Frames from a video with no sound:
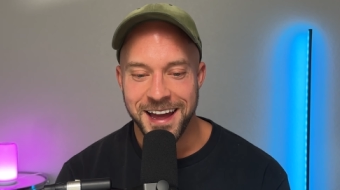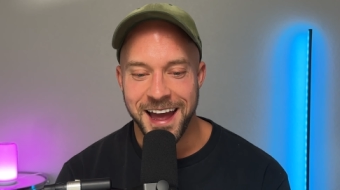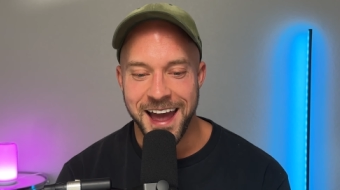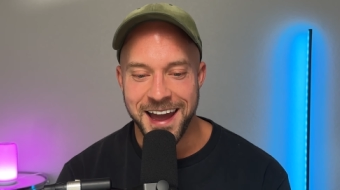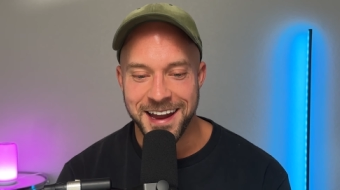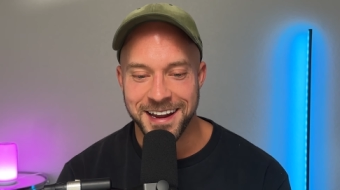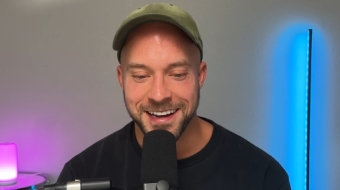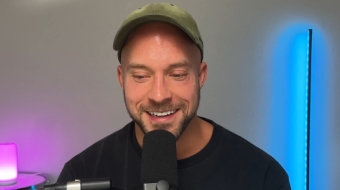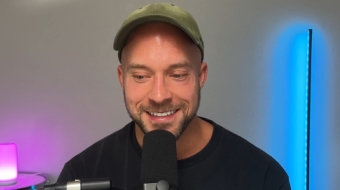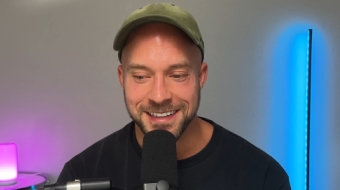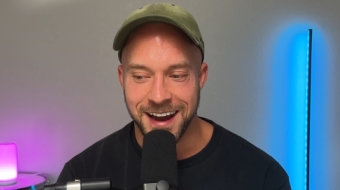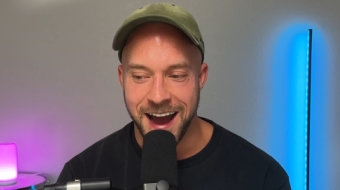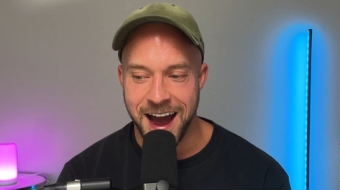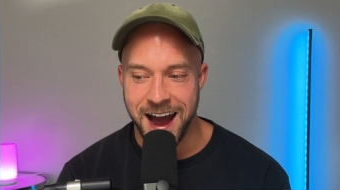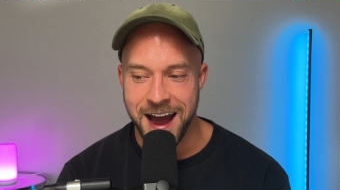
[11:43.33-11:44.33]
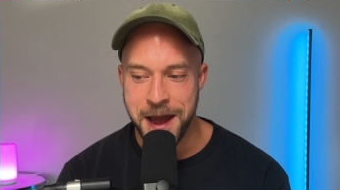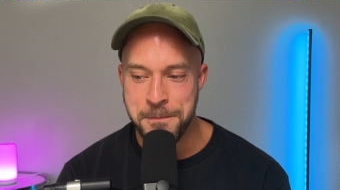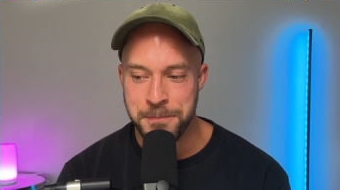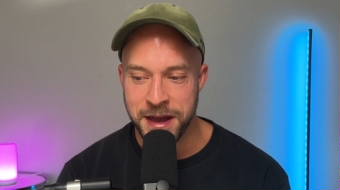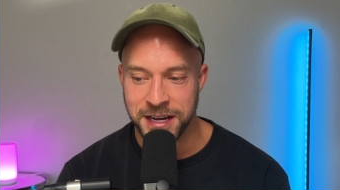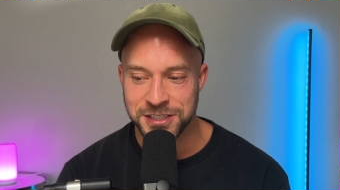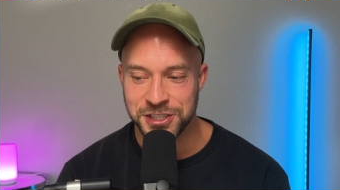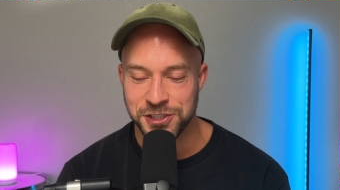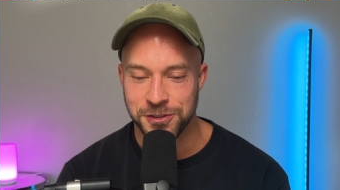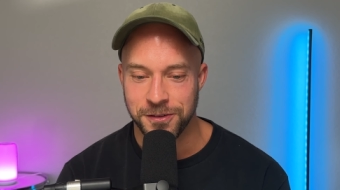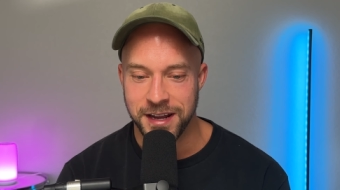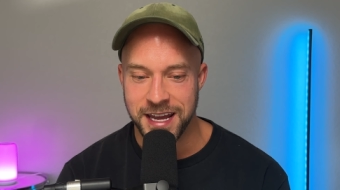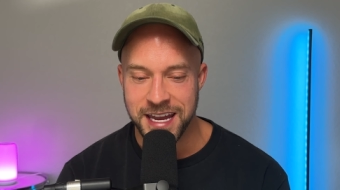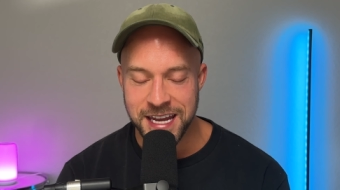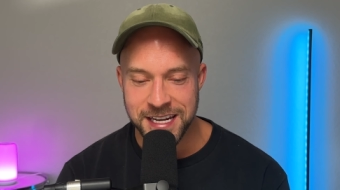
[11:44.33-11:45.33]
And I bet
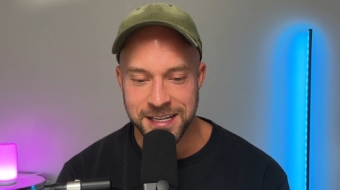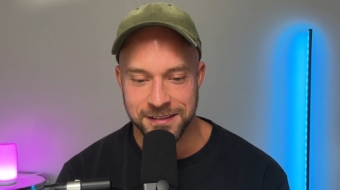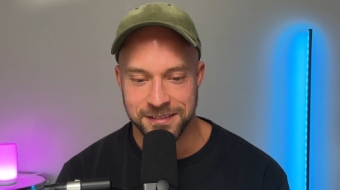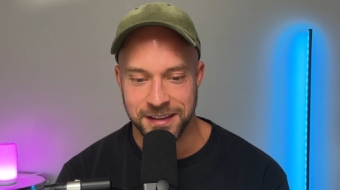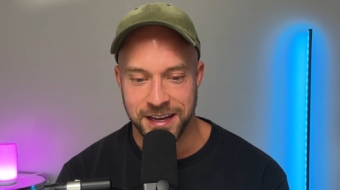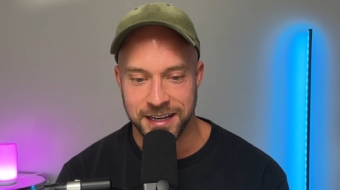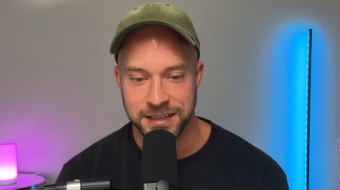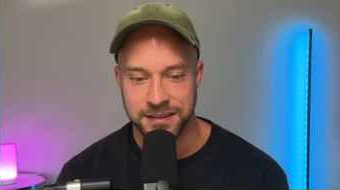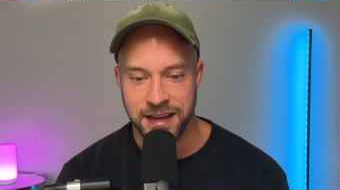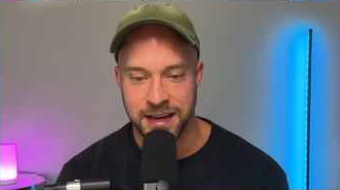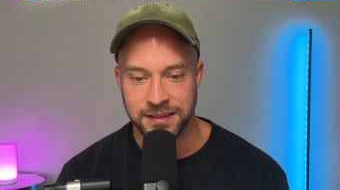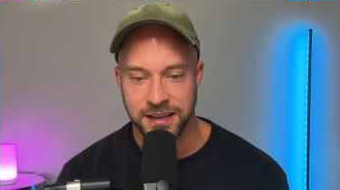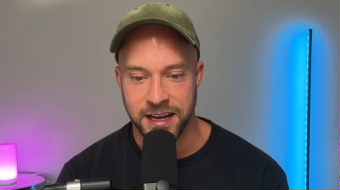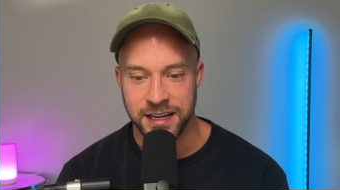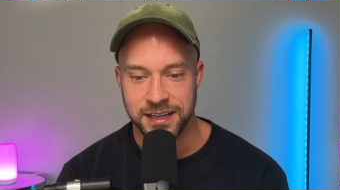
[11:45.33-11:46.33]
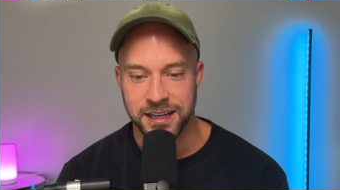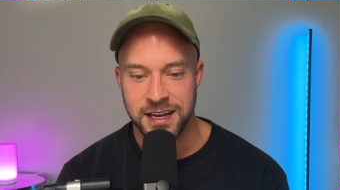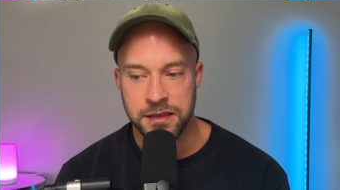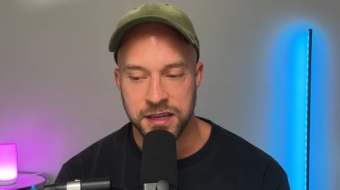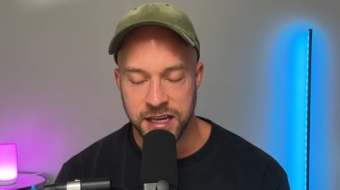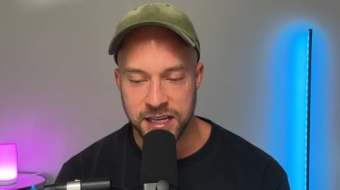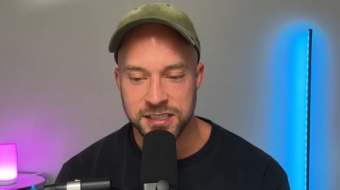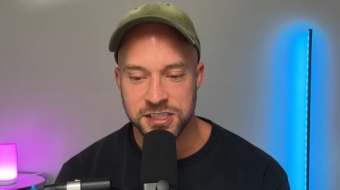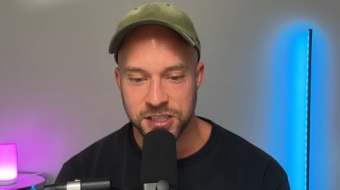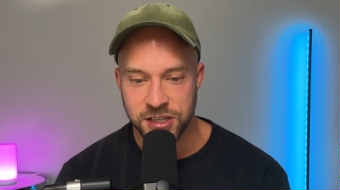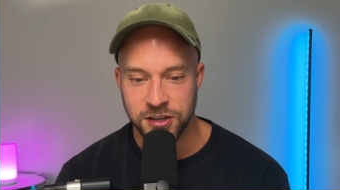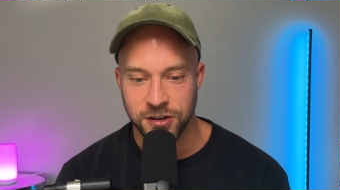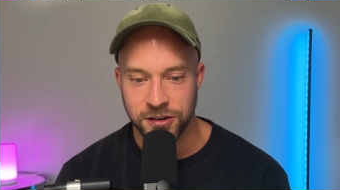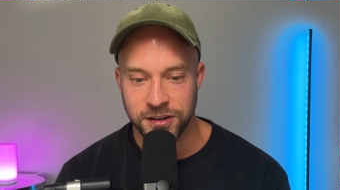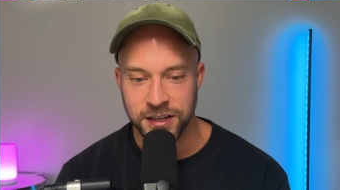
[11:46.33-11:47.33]
you anything that like the
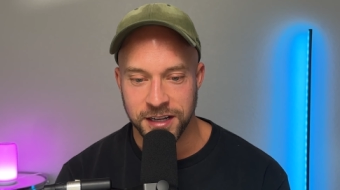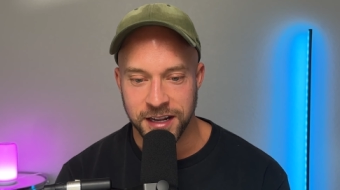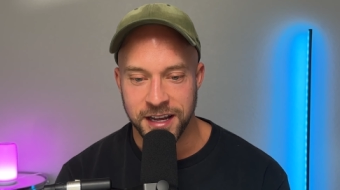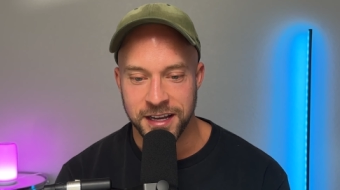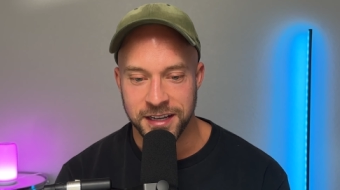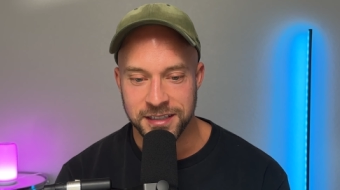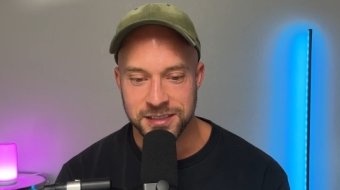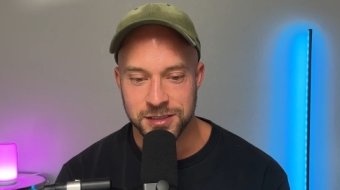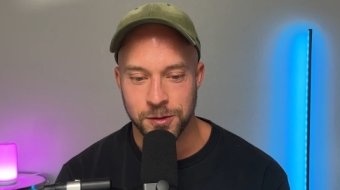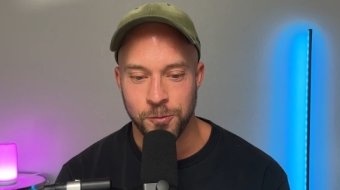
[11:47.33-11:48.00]
insecurity is,